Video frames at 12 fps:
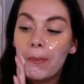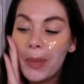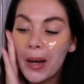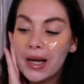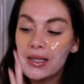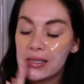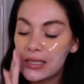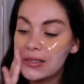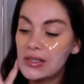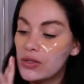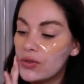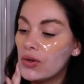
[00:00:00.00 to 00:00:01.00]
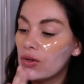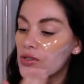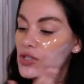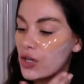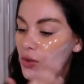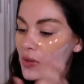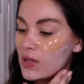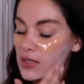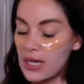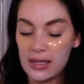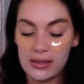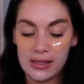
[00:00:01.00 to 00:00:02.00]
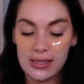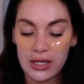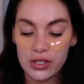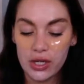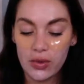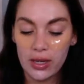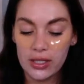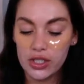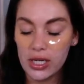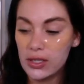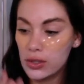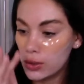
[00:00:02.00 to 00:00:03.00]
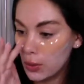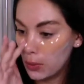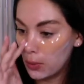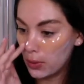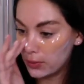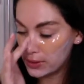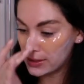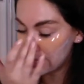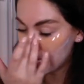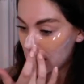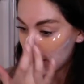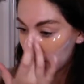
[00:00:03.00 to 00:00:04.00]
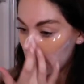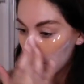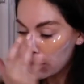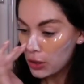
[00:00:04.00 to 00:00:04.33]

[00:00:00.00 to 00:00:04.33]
but it's not too intense. It's actually quite gentle on the skin.